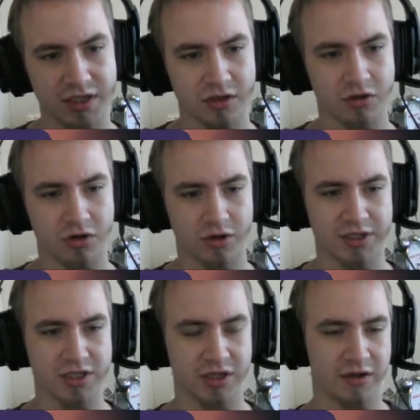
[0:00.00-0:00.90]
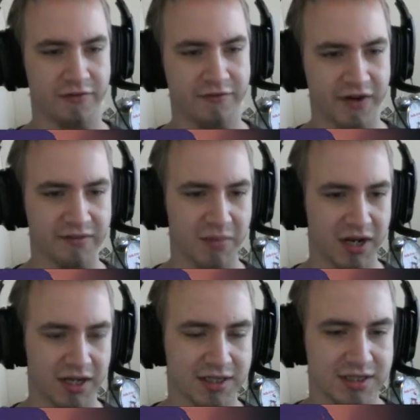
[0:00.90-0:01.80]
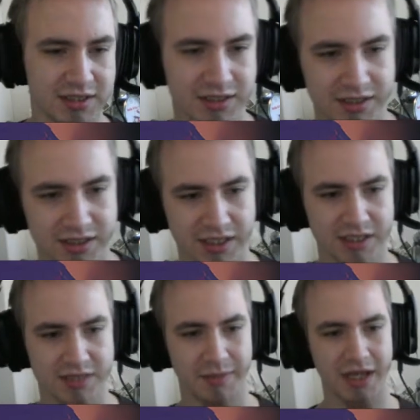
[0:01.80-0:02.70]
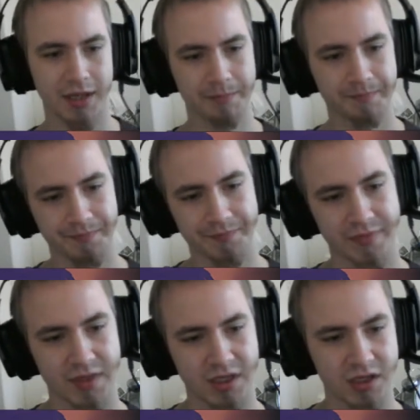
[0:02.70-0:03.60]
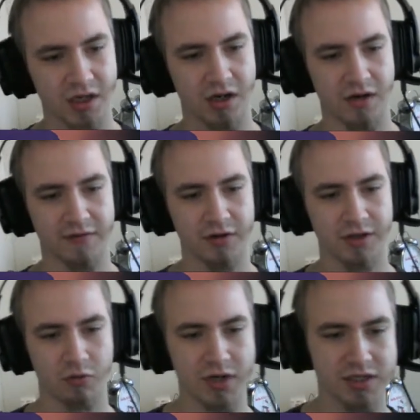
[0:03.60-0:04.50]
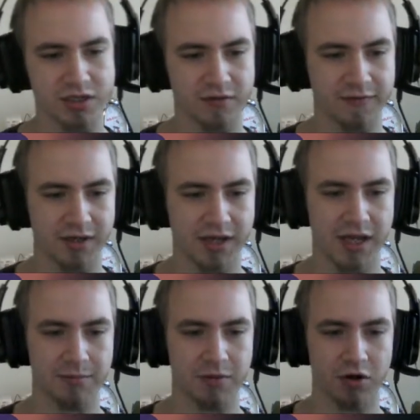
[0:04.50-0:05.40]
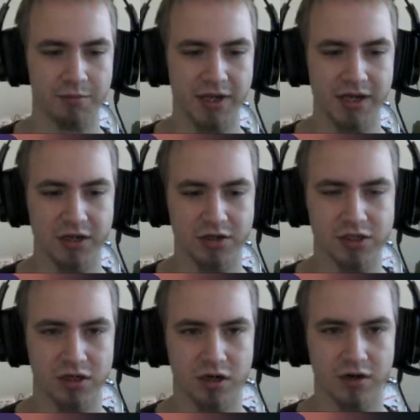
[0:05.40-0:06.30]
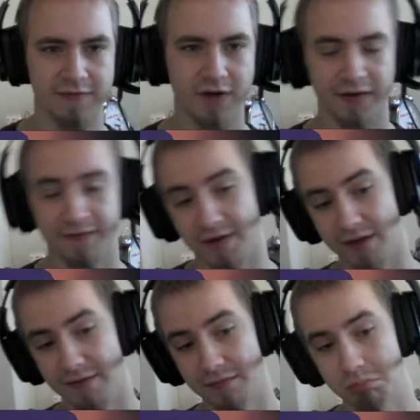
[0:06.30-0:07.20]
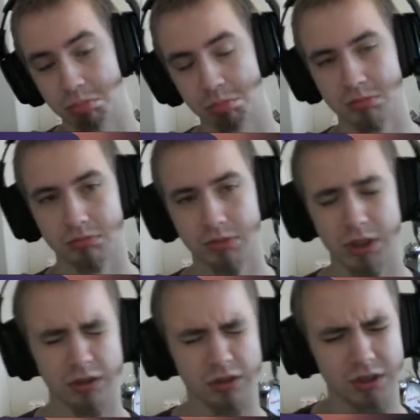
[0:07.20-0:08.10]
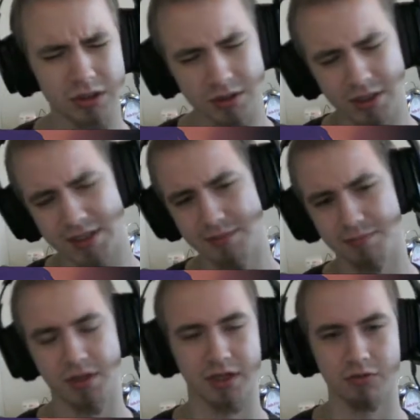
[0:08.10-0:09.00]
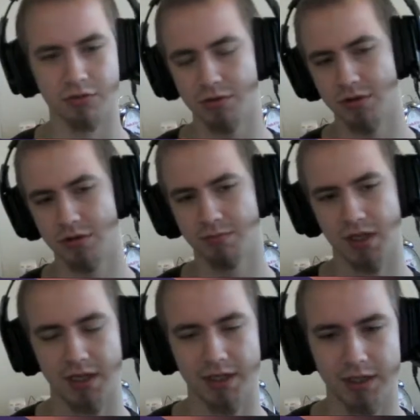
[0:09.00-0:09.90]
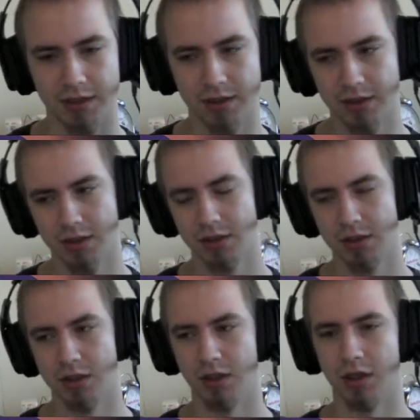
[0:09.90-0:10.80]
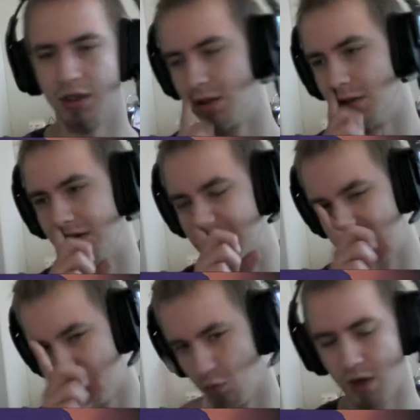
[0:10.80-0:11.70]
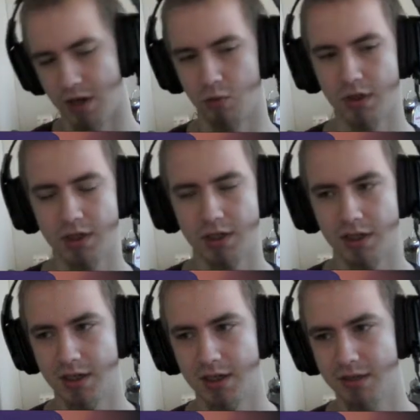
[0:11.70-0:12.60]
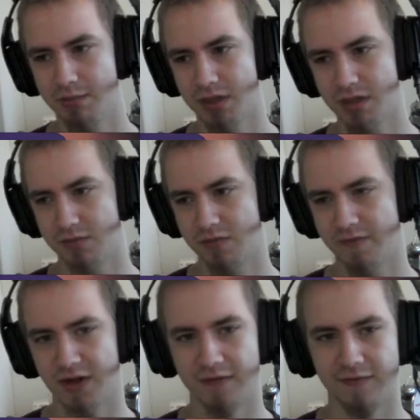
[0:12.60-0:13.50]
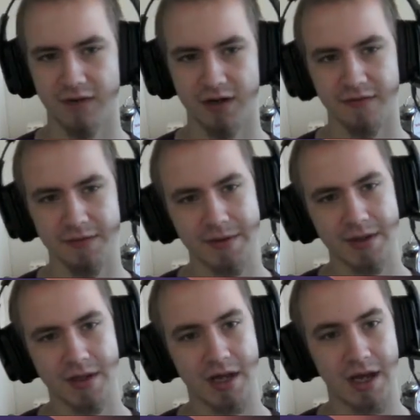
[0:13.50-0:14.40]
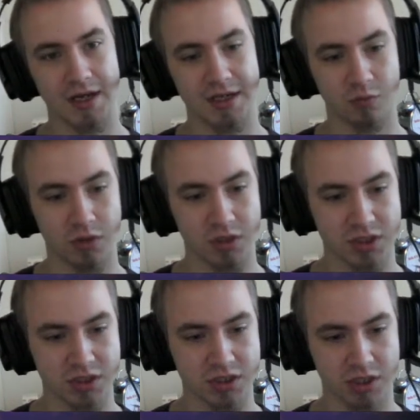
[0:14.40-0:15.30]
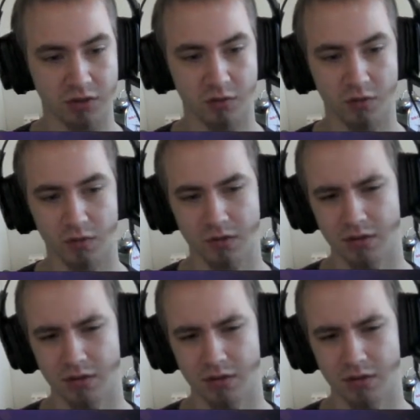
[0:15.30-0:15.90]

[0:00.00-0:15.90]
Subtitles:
Core is a 5 mana spell. For the rest of the game, your minions are 5/5. So that's pretty good. You play 1/1 and it becomes 5/5, and it works so